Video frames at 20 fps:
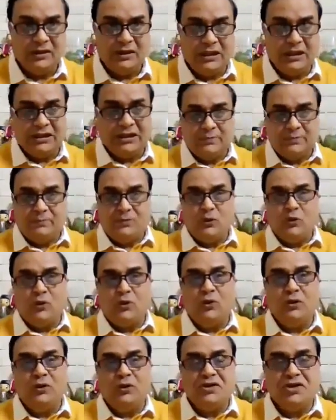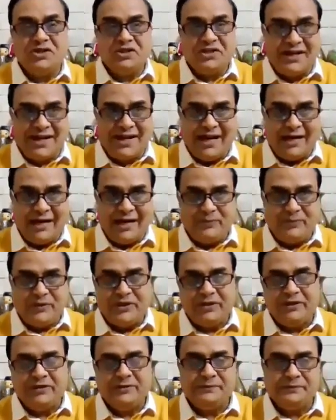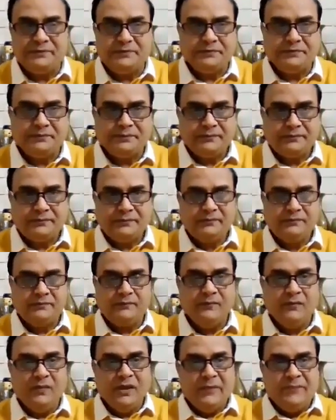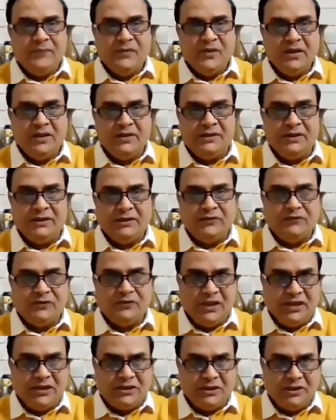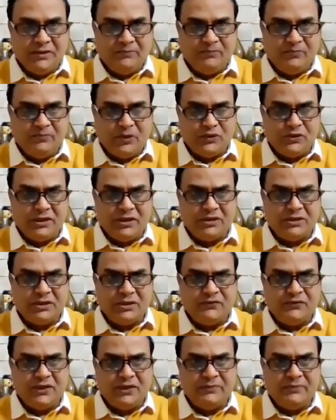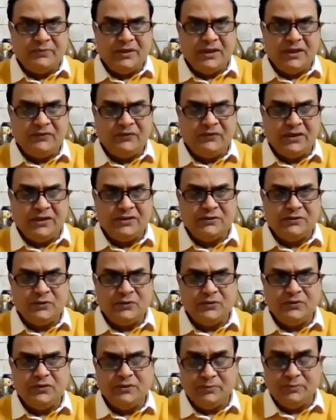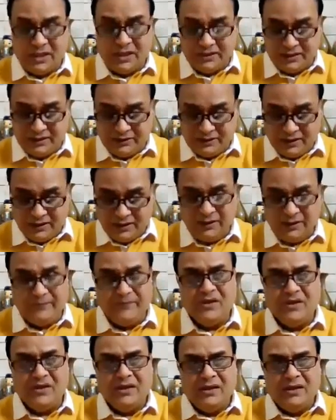explored, tapped under the flagship projects of CPEC Phase 2 in Pakistan.